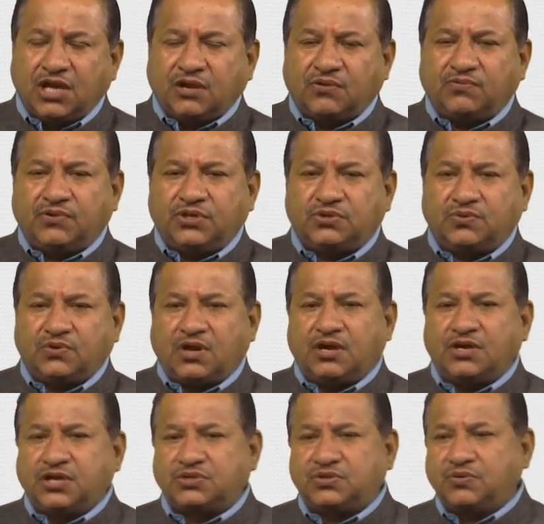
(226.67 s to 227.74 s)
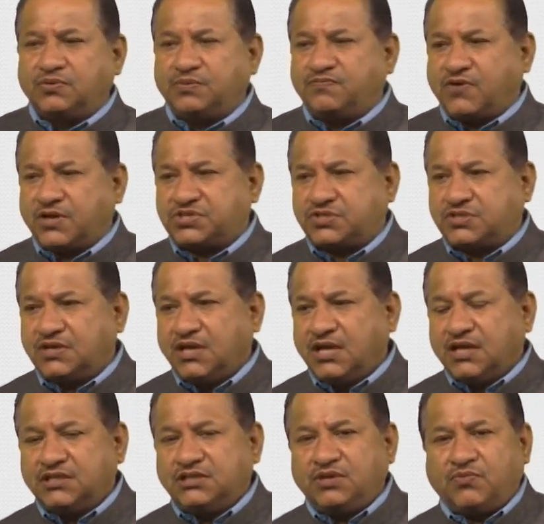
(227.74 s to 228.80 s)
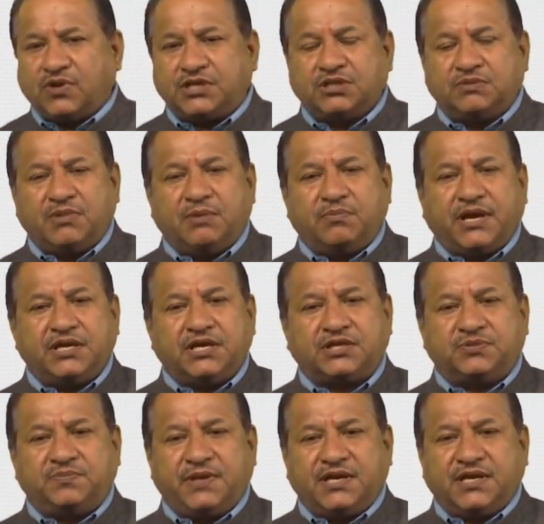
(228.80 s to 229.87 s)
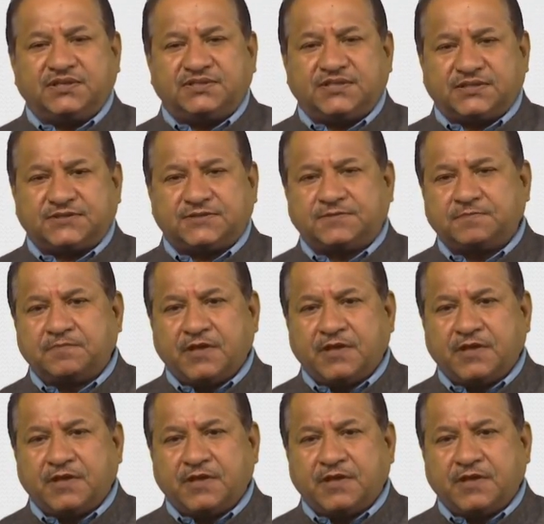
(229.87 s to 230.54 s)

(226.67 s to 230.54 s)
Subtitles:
we should understood first what is meant by experiences.